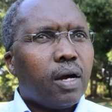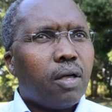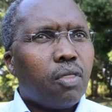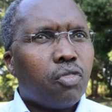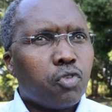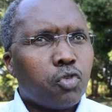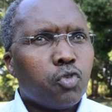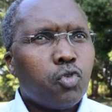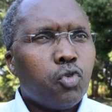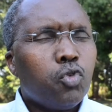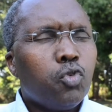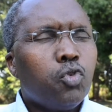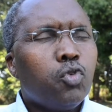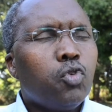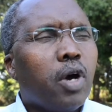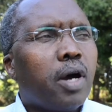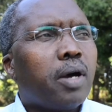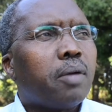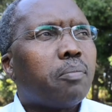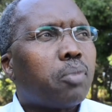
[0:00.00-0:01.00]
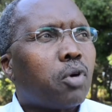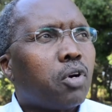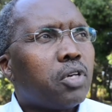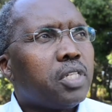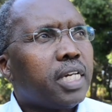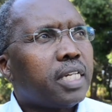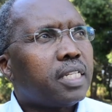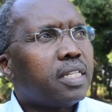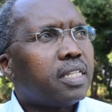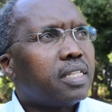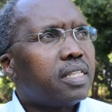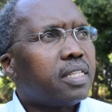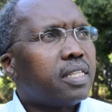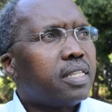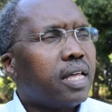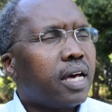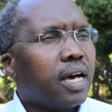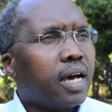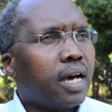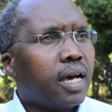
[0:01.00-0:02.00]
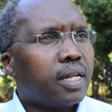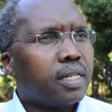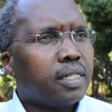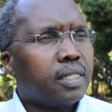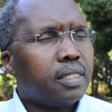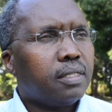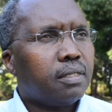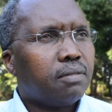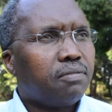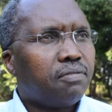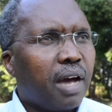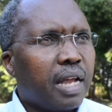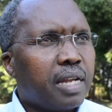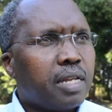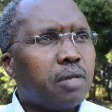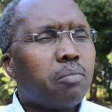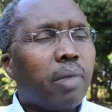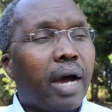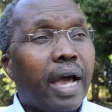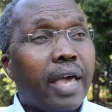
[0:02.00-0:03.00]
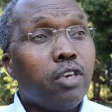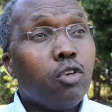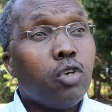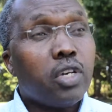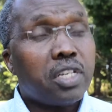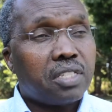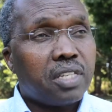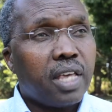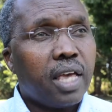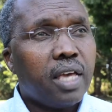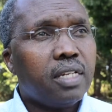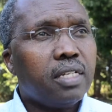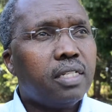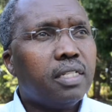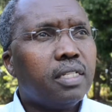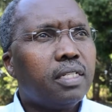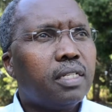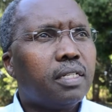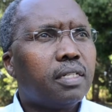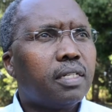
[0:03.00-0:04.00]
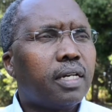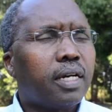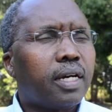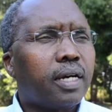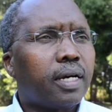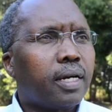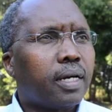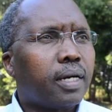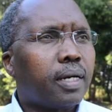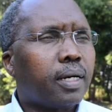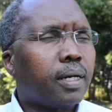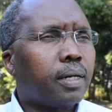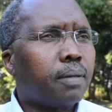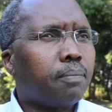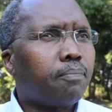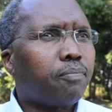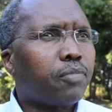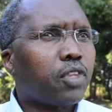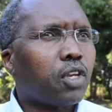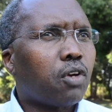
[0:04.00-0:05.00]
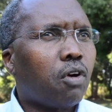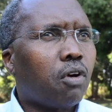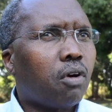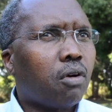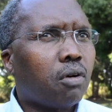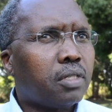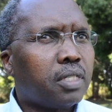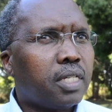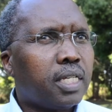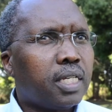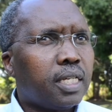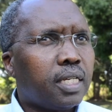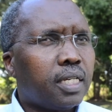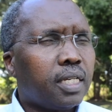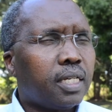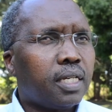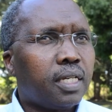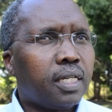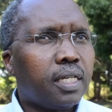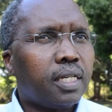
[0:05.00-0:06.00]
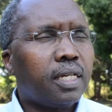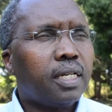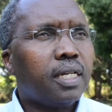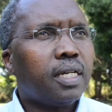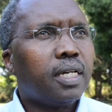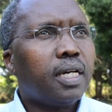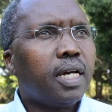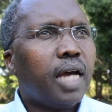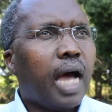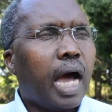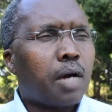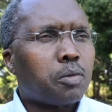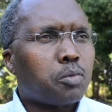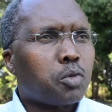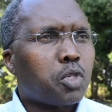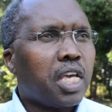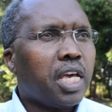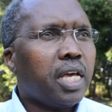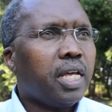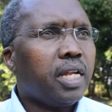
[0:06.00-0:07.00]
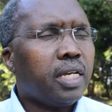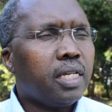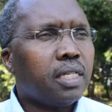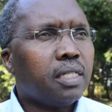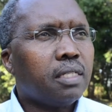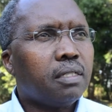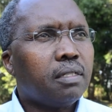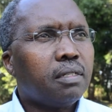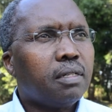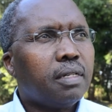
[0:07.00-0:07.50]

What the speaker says: Through a project that funded by USAID called the Upscaling